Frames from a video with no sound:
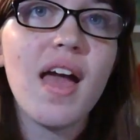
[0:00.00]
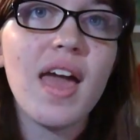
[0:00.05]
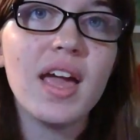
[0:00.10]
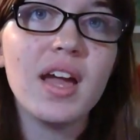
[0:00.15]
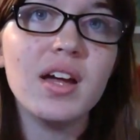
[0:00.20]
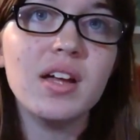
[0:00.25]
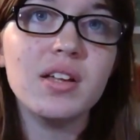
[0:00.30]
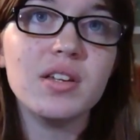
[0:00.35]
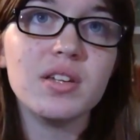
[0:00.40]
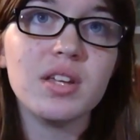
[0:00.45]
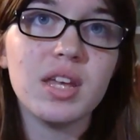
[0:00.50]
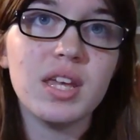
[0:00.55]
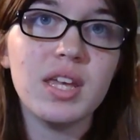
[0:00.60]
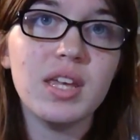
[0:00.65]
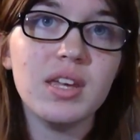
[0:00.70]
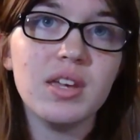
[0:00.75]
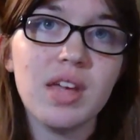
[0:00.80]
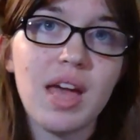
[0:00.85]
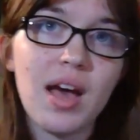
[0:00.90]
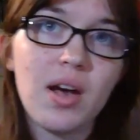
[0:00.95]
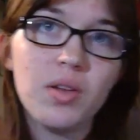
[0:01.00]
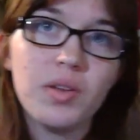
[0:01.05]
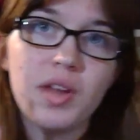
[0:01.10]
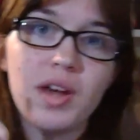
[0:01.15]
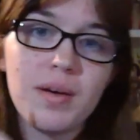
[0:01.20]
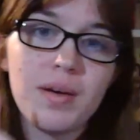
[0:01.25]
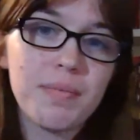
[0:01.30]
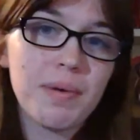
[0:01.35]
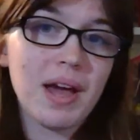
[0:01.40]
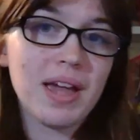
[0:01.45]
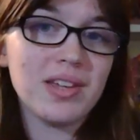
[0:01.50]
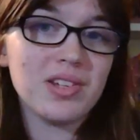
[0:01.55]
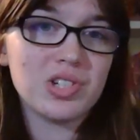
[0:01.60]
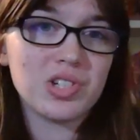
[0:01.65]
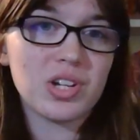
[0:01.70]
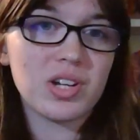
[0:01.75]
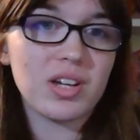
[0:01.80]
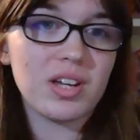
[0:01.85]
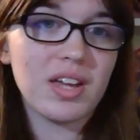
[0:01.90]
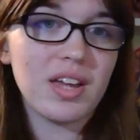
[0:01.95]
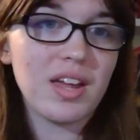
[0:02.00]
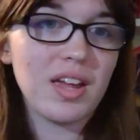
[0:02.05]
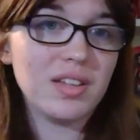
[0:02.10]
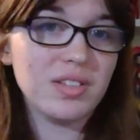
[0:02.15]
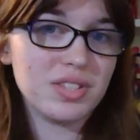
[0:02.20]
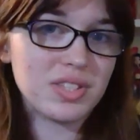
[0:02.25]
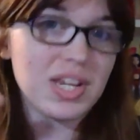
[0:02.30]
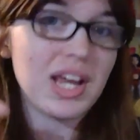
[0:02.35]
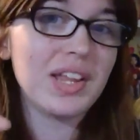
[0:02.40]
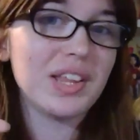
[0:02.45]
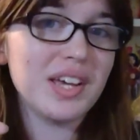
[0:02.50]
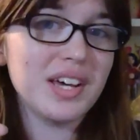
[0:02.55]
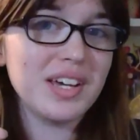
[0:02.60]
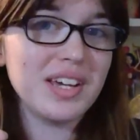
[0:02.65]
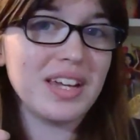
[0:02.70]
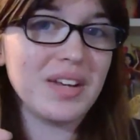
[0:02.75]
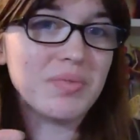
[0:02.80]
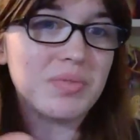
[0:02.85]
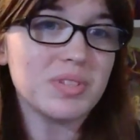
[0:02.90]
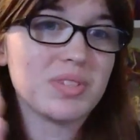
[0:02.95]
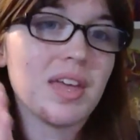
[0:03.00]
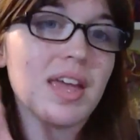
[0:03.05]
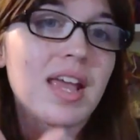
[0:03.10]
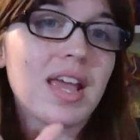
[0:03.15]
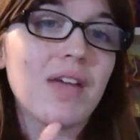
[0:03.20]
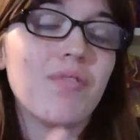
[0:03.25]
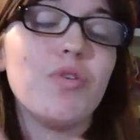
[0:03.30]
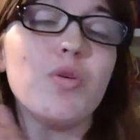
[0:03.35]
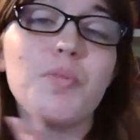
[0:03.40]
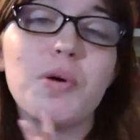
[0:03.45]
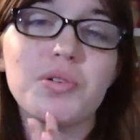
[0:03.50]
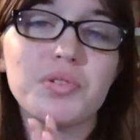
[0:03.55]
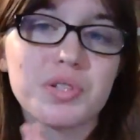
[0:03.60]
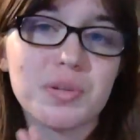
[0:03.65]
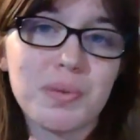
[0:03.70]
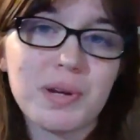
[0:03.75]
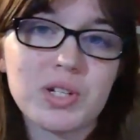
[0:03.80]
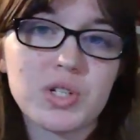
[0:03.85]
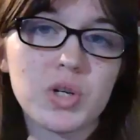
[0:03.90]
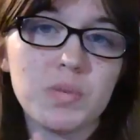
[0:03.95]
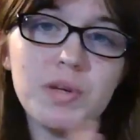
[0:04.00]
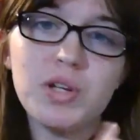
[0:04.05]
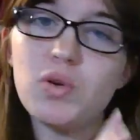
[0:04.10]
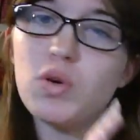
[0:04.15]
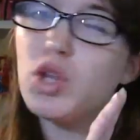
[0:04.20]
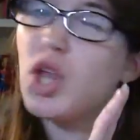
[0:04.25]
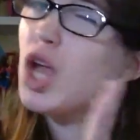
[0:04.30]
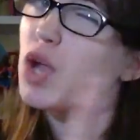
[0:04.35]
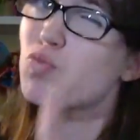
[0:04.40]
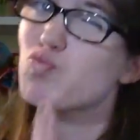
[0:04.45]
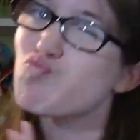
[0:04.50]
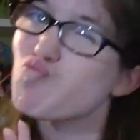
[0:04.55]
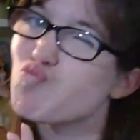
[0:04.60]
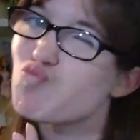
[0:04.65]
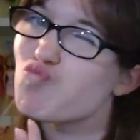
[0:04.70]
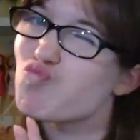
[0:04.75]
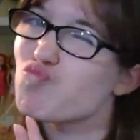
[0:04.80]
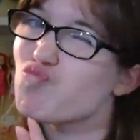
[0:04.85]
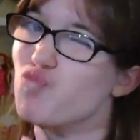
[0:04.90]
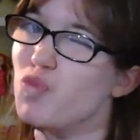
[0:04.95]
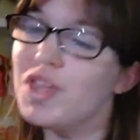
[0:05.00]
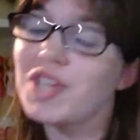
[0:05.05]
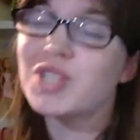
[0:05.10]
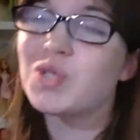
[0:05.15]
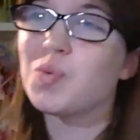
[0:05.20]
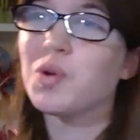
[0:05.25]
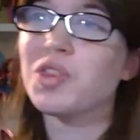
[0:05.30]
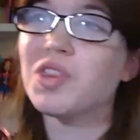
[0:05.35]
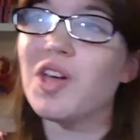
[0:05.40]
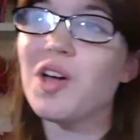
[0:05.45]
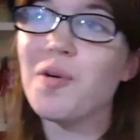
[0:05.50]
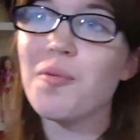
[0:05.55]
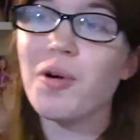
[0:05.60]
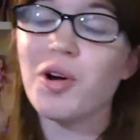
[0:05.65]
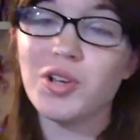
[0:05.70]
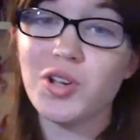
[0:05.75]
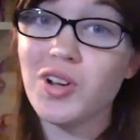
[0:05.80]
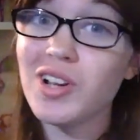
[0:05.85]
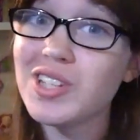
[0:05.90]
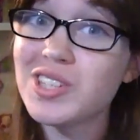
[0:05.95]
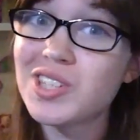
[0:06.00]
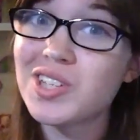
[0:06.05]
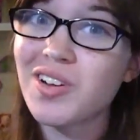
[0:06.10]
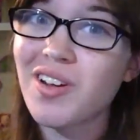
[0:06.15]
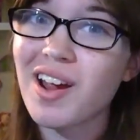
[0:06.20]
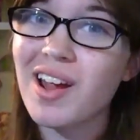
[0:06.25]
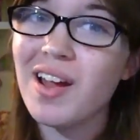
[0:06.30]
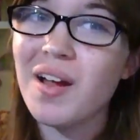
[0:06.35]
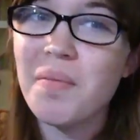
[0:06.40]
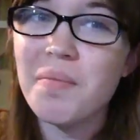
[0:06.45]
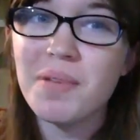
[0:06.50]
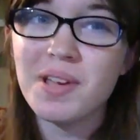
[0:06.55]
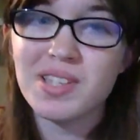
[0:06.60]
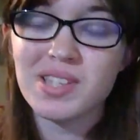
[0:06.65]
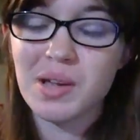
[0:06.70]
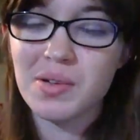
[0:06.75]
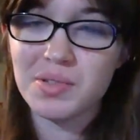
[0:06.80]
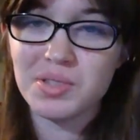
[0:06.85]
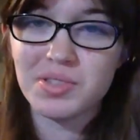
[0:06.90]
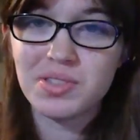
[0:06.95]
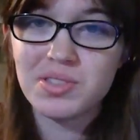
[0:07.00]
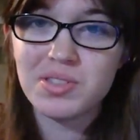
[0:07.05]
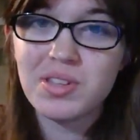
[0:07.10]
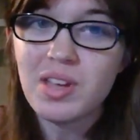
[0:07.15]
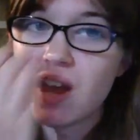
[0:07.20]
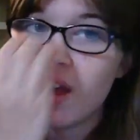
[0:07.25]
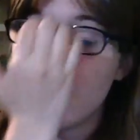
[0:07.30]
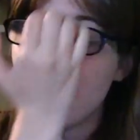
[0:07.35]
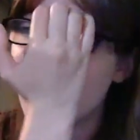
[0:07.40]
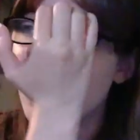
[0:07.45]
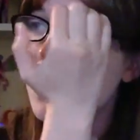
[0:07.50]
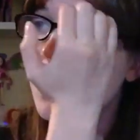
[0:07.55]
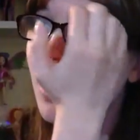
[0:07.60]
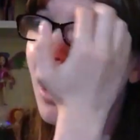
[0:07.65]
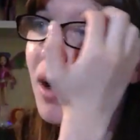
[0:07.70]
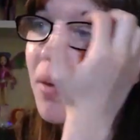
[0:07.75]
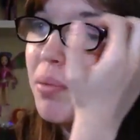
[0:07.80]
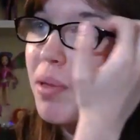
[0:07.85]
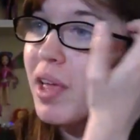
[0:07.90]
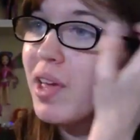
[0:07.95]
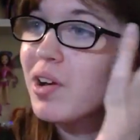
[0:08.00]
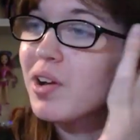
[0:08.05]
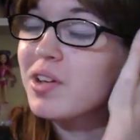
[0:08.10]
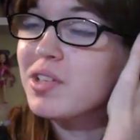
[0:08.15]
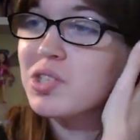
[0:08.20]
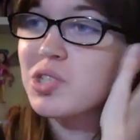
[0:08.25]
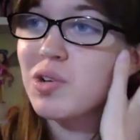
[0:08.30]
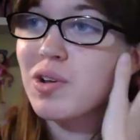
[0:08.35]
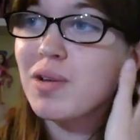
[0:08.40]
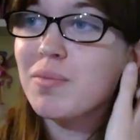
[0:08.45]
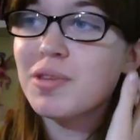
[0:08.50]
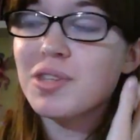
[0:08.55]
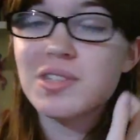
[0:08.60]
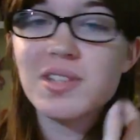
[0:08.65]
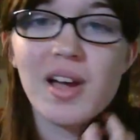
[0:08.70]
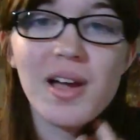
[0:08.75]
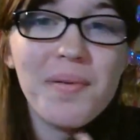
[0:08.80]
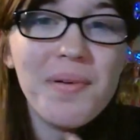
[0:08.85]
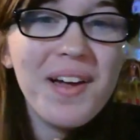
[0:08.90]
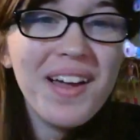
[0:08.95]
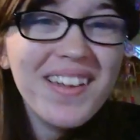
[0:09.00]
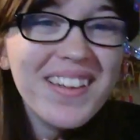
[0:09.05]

And he held up Aisha and Stella and was like, if you post a picture of me doing like this with them on your Instagram, because I was uh, playing on Instagram at the time.